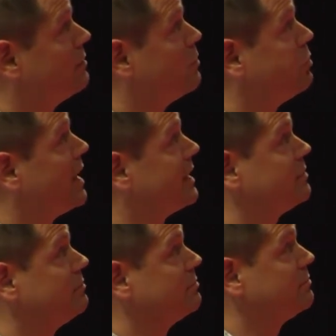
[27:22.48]
a blank
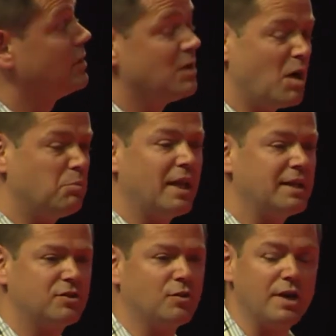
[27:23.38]

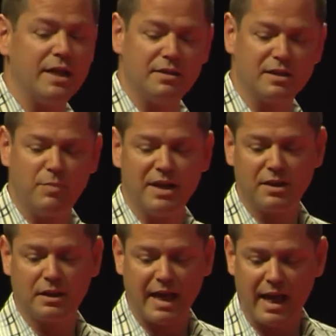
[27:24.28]
screen that
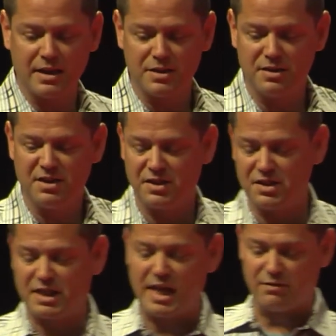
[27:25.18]
basically has, this
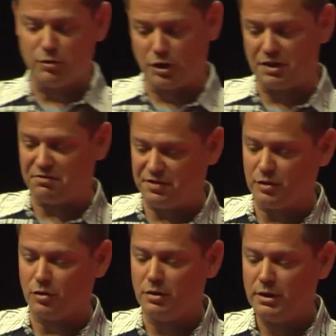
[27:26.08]
is the kind of look and
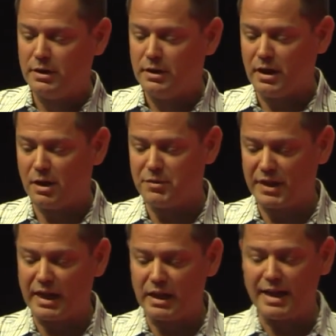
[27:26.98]
feel
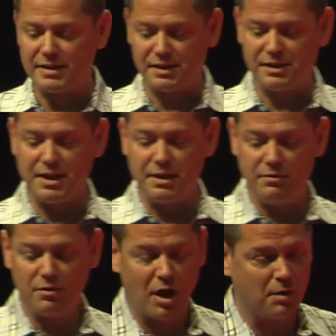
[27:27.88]
that I'd like to
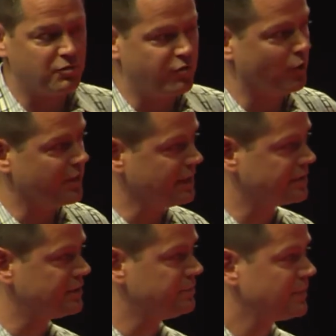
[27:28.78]
see for
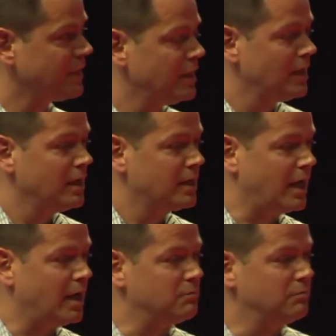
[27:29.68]
this.
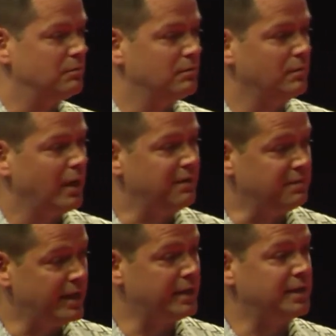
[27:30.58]

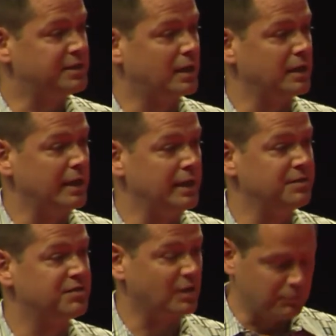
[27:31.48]
And then it's going to
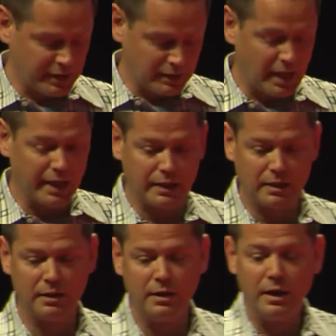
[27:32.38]
end something like,
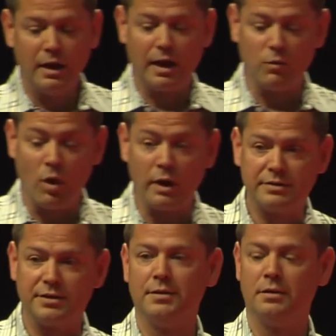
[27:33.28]
I want